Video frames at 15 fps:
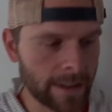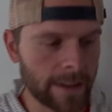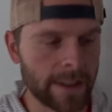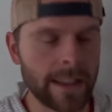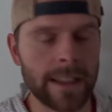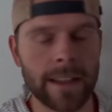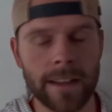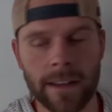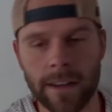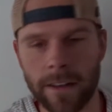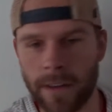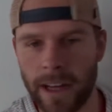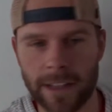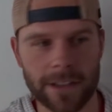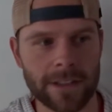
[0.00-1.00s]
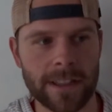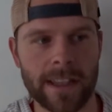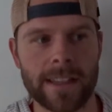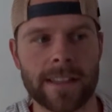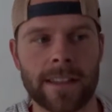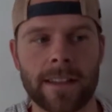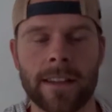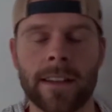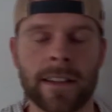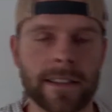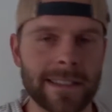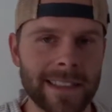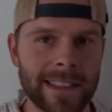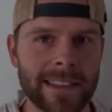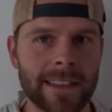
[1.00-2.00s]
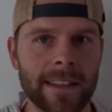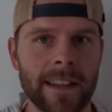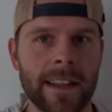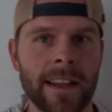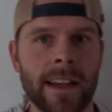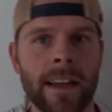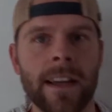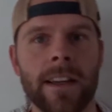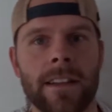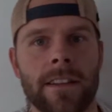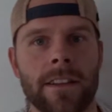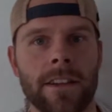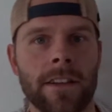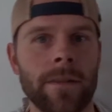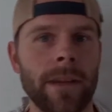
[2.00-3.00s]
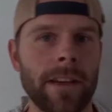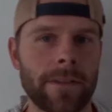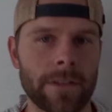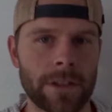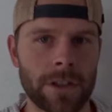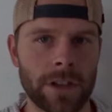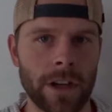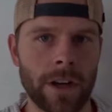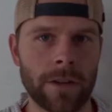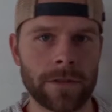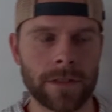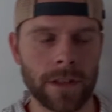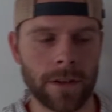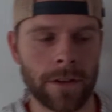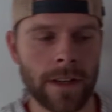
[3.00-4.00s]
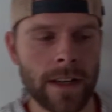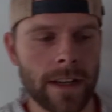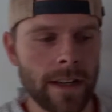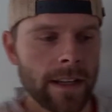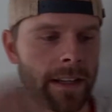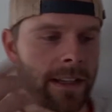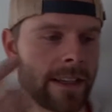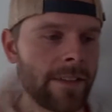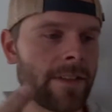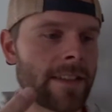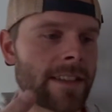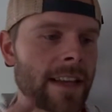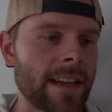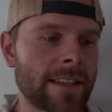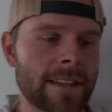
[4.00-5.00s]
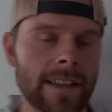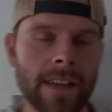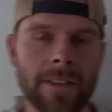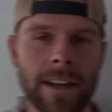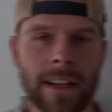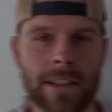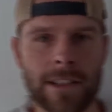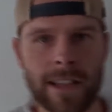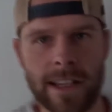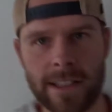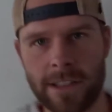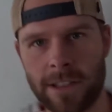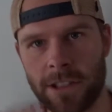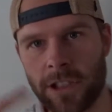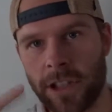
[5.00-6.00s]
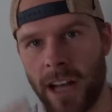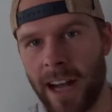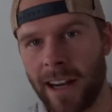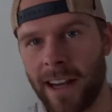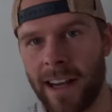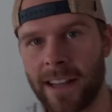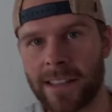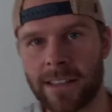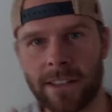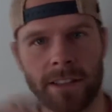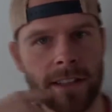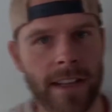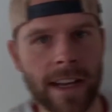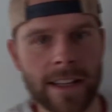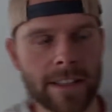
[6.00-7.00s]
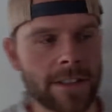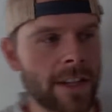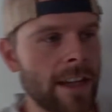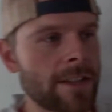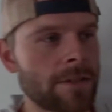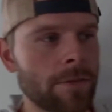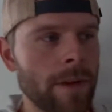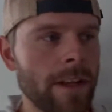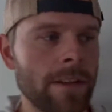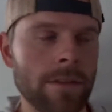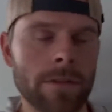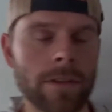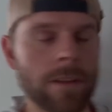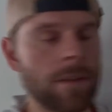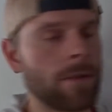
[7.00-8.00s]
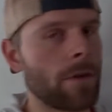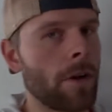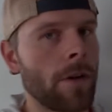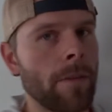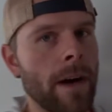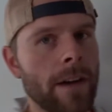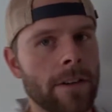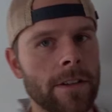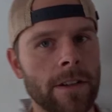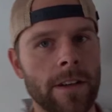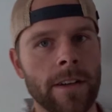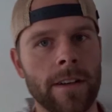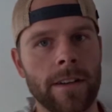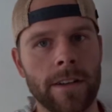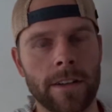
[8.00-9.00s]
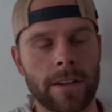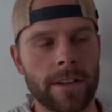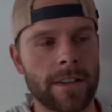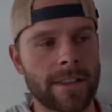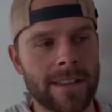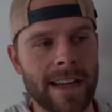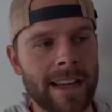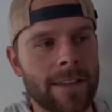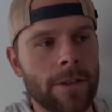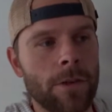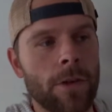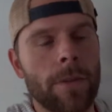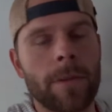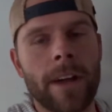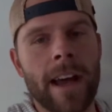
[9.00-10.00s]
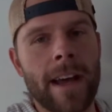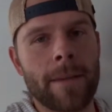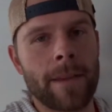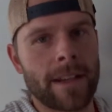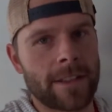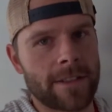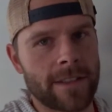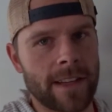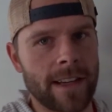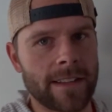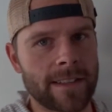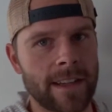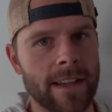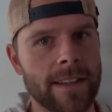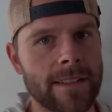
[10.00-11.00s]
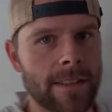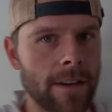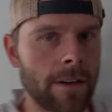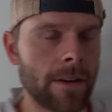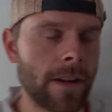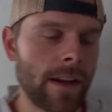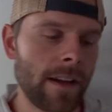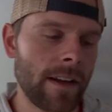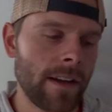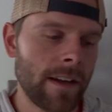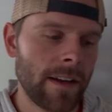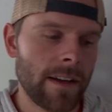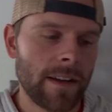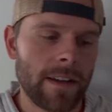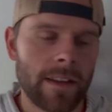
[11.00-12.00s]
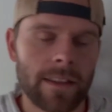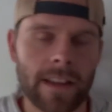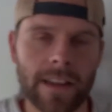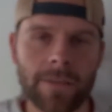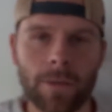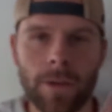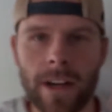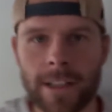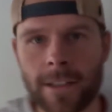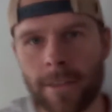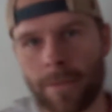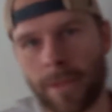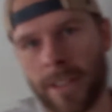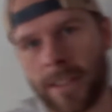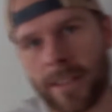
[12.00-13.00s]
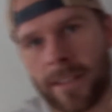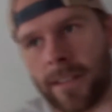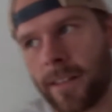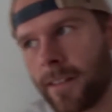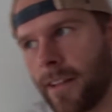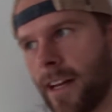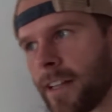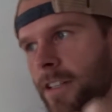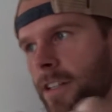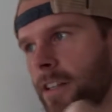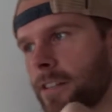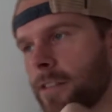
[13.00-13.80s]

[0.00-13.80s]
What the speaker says: clean and exercising consistently, they're going to be able to show. So give these 7 exercises a shot, guys. They're going to kind of change the way you go about your it's not the normal ab exercise, guys. So thanks for watching. Please like, share,